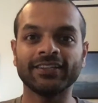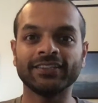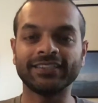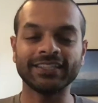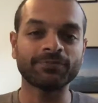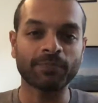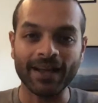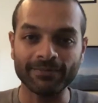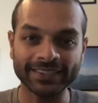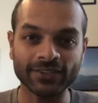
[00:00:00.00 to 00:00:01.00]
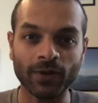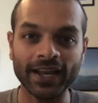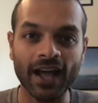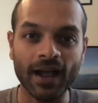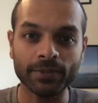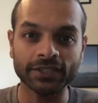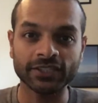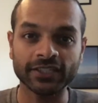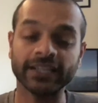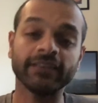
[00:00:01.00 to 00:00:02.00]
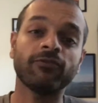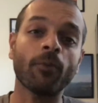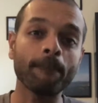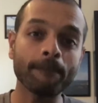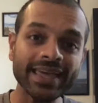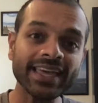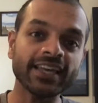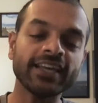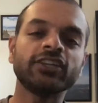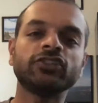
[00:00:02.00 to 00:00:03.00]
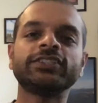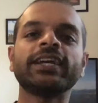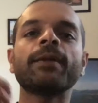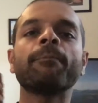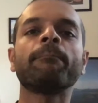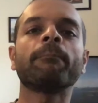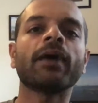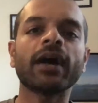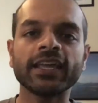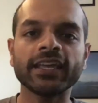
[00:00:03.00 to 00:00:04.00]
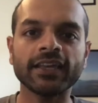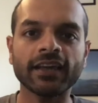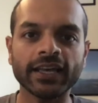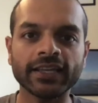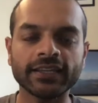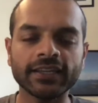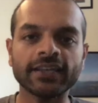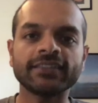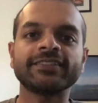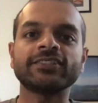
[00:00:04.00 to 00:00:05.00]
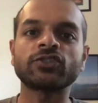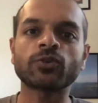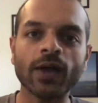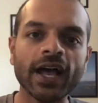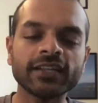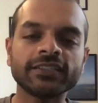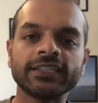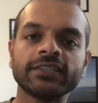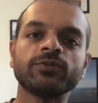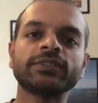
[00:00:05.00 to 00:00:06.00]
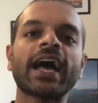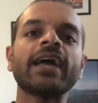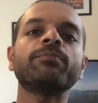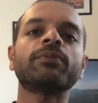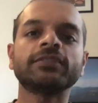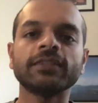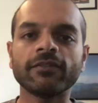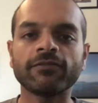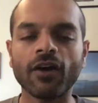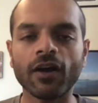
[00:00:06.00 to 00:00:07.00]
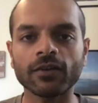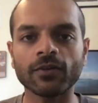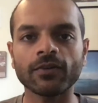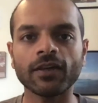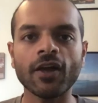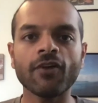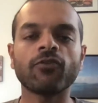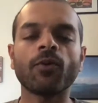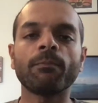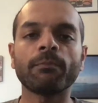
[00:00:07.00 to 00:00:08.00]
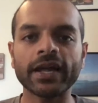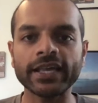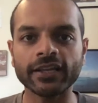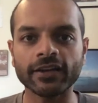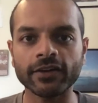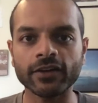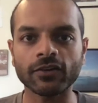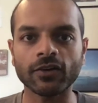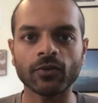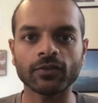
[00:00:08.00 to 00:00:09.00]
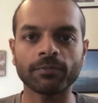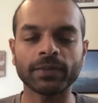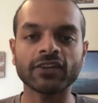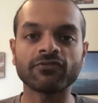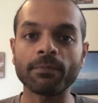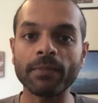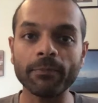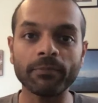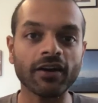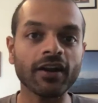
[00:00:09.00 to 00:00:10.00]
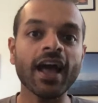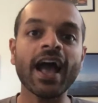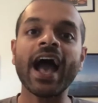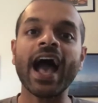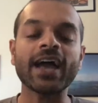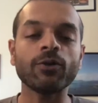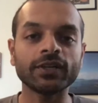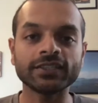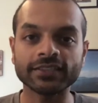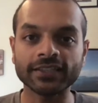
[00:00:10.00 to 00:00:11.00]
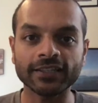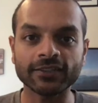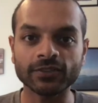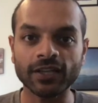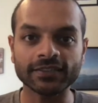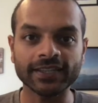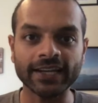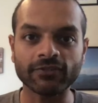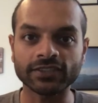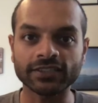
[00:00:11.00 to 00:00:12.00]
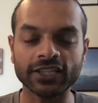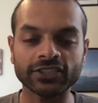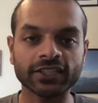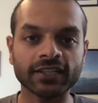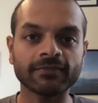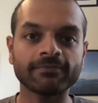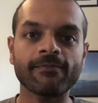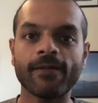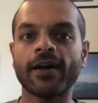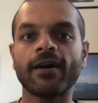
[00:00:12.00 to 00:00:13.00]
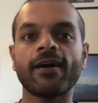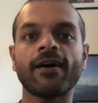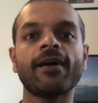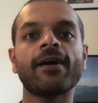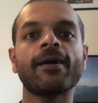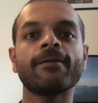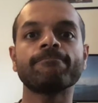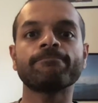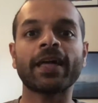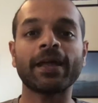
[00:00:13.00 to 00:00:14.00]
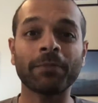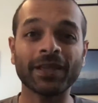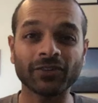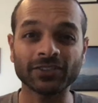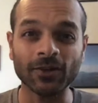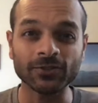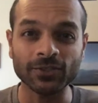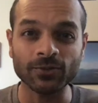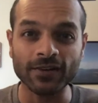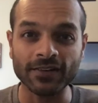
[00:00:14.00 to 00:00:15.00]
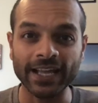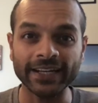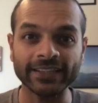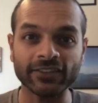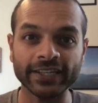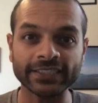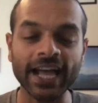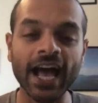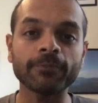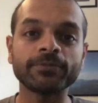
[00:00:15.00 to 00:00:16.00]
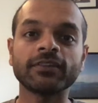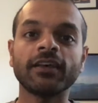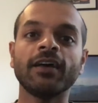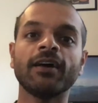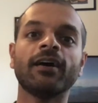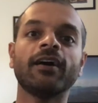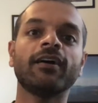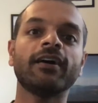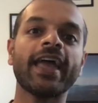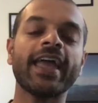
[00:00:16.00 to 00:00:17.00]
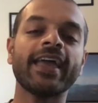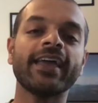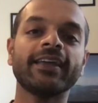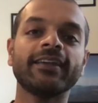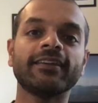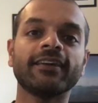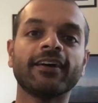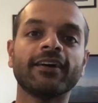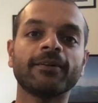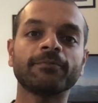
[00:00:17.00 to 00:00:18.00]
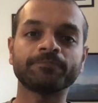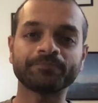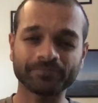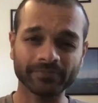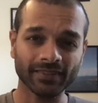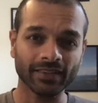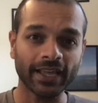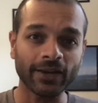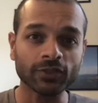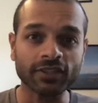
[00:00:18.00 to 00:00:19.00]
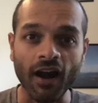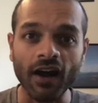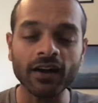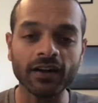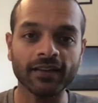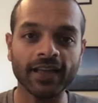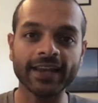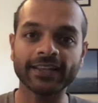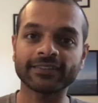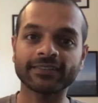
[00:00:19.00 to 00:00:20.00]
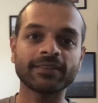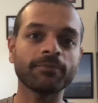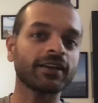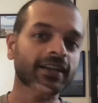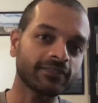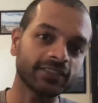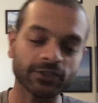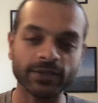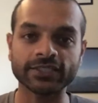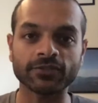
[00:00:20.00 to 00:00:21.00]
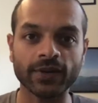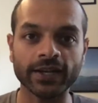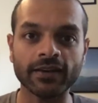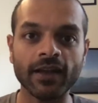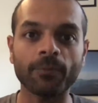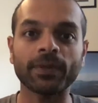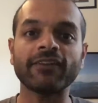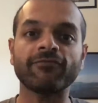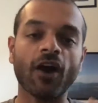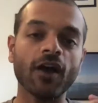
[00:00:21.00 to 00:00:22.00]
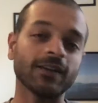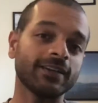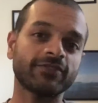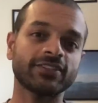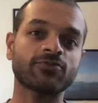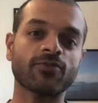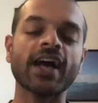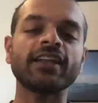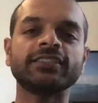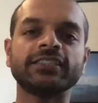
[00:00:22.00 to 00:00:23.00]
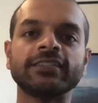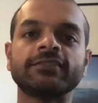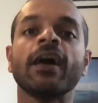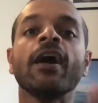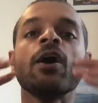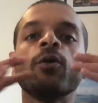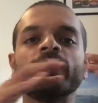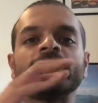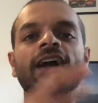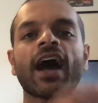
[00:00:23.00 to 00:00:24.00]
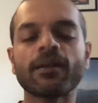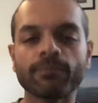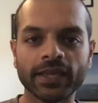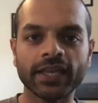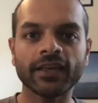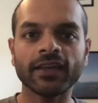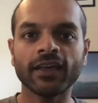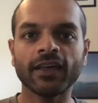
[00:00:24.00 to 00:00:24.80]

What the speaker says: this probably is the right opportunity for me to share my ideas and strategies which I personally followed for my career growth. Because remember, I was in the 2008 recession. I applied for 1,293 jobs, and it was hard. And it's similar kind of situations right now. But I followed different strategies which got me